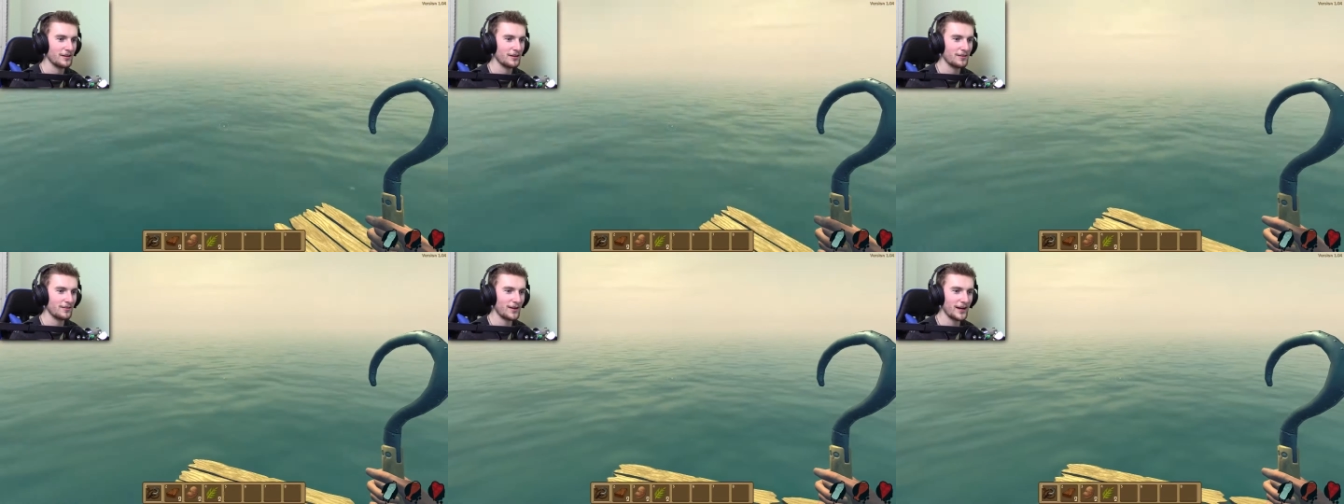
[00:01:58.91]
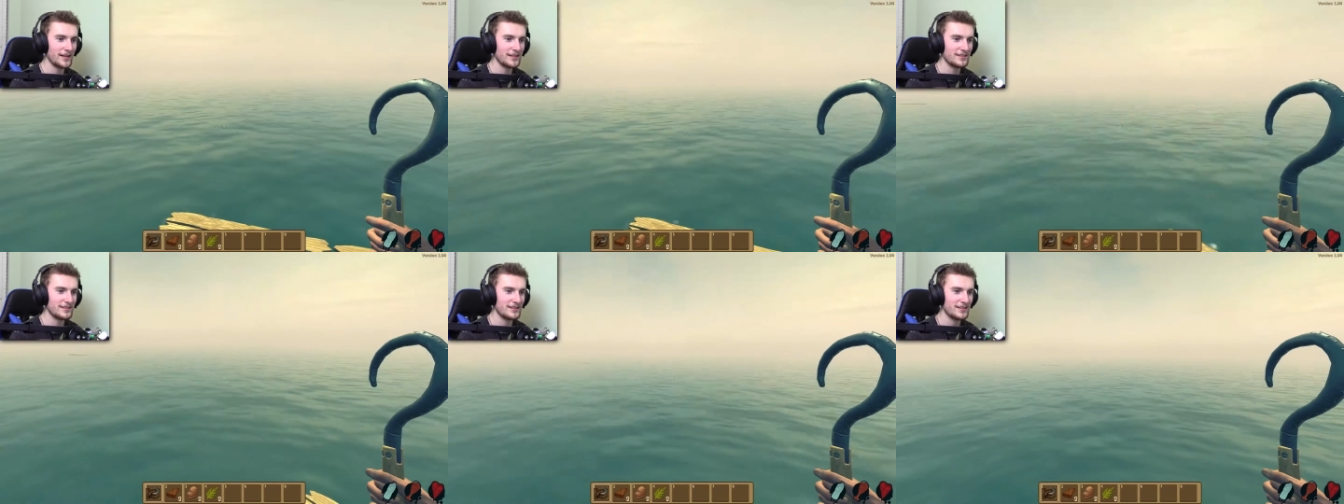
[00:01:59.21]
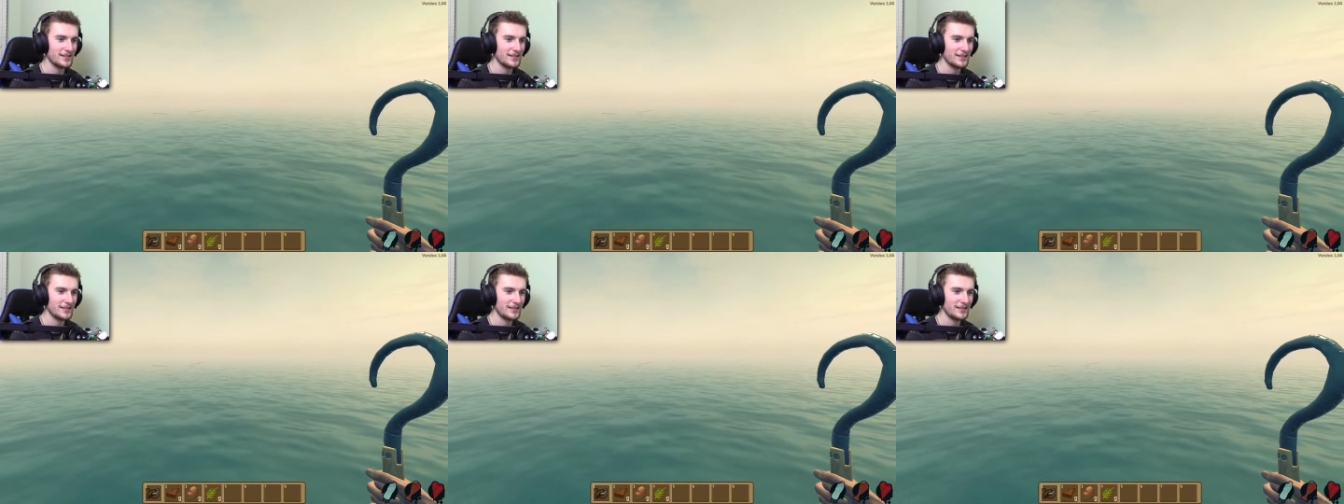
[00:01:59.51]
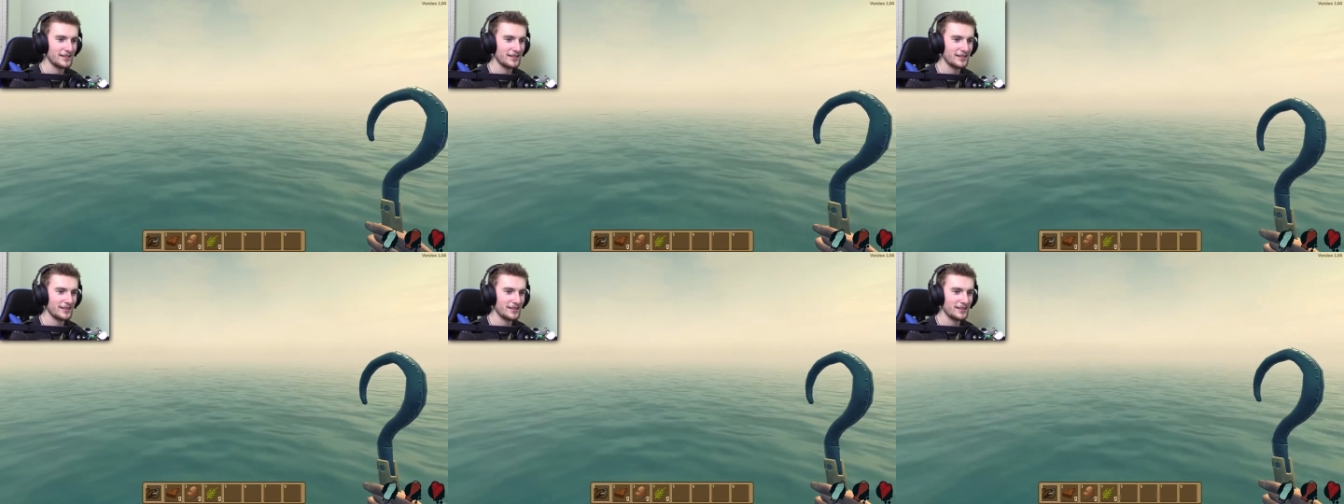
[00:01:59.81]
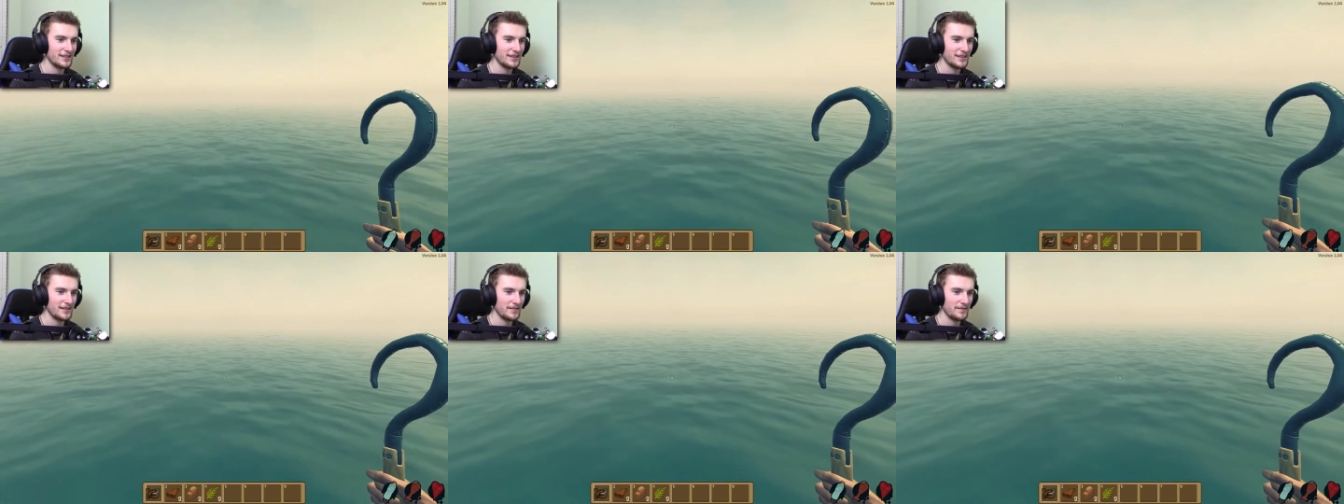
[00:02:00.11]
Great!
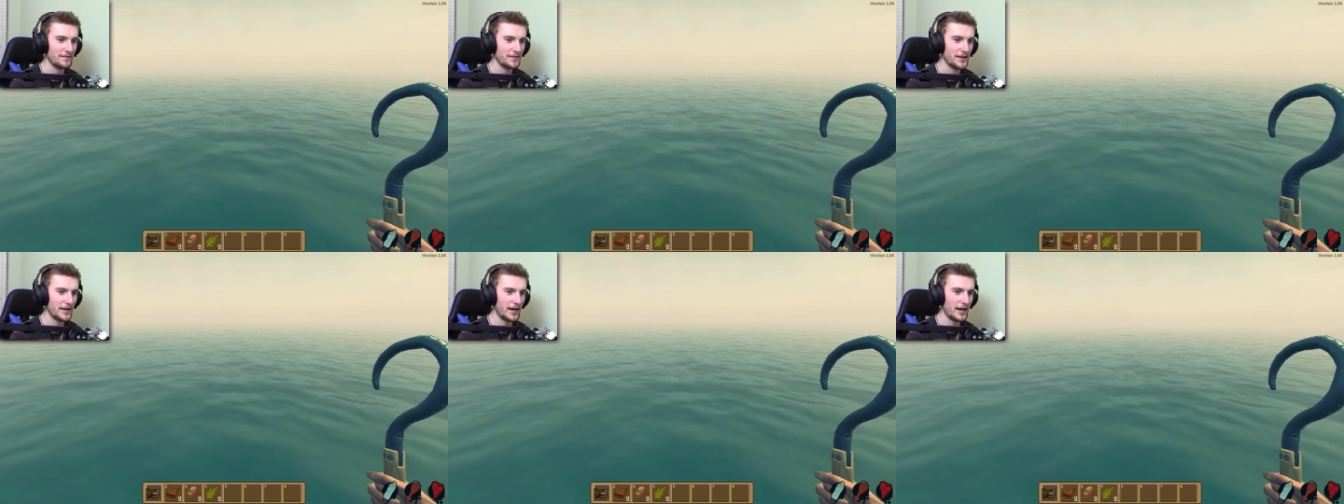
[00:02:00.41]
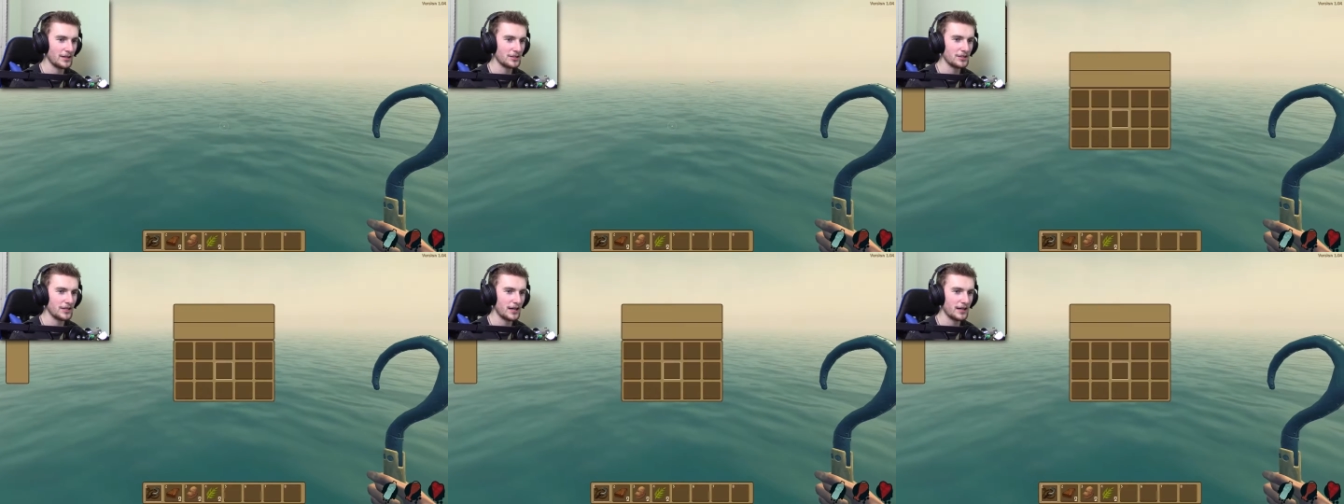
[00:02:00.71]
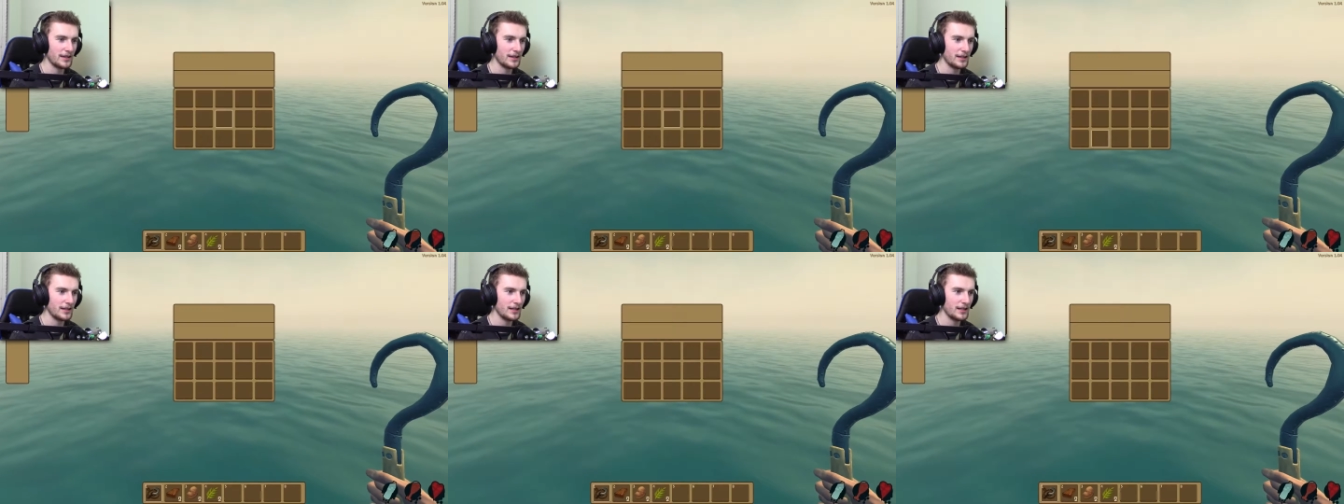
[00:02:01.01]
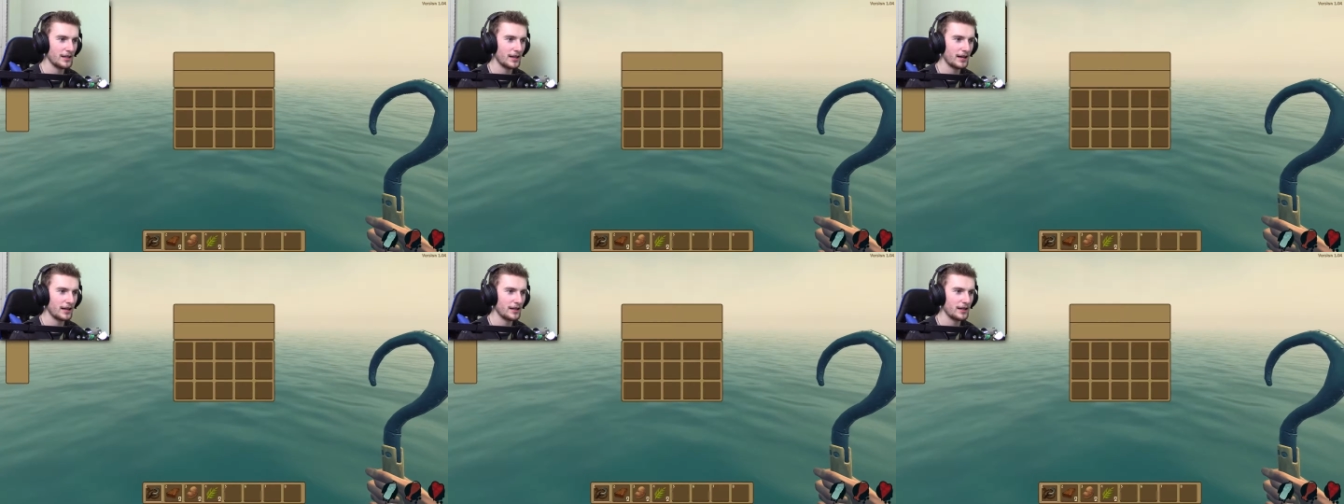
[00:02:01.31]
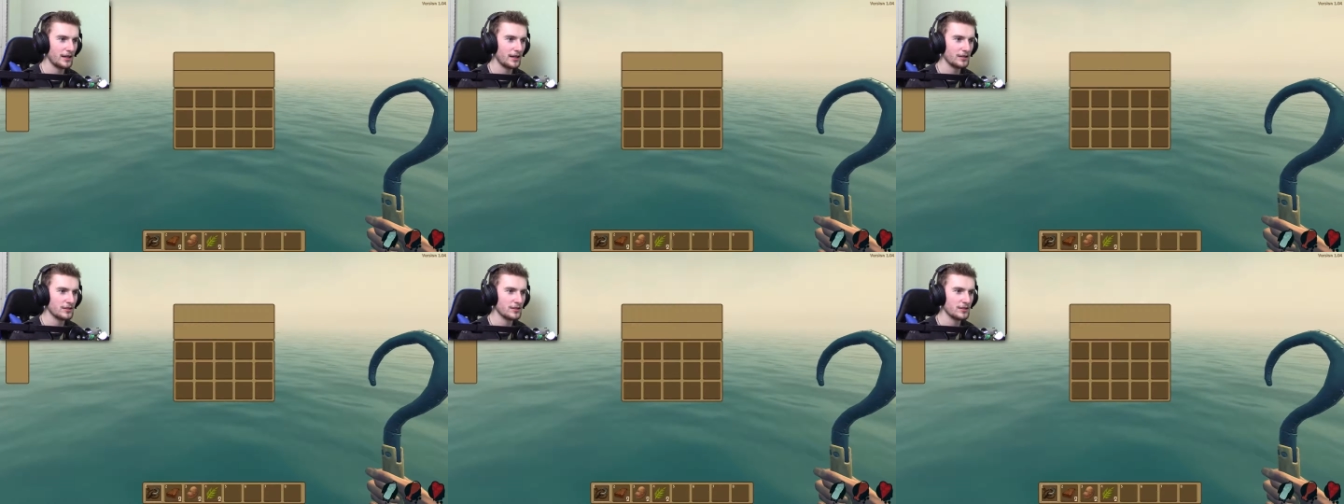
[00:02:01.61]
Actually, I think I
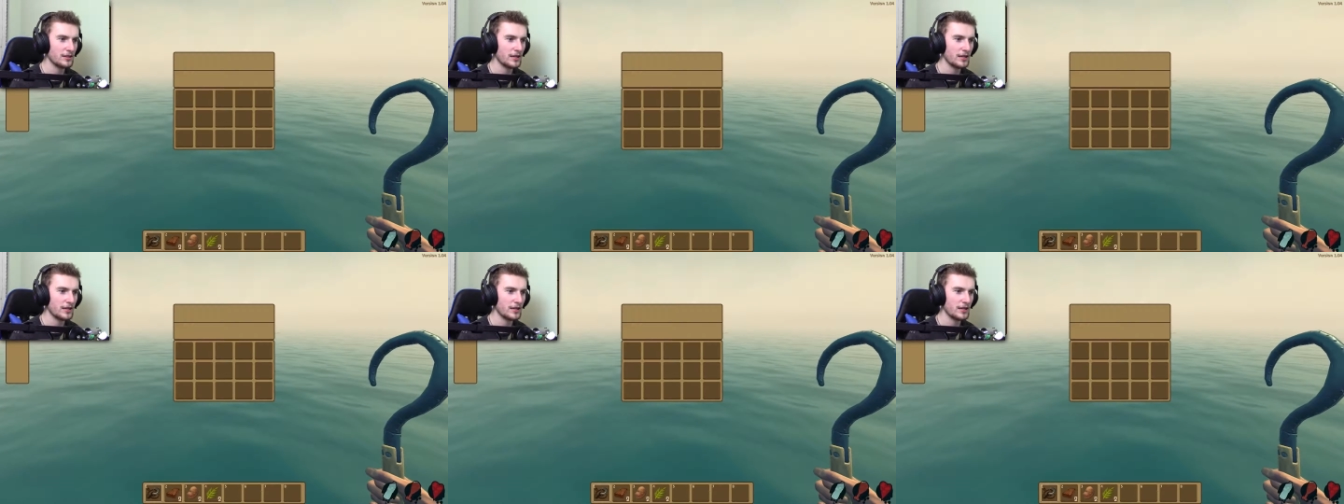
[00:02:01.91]
can actually...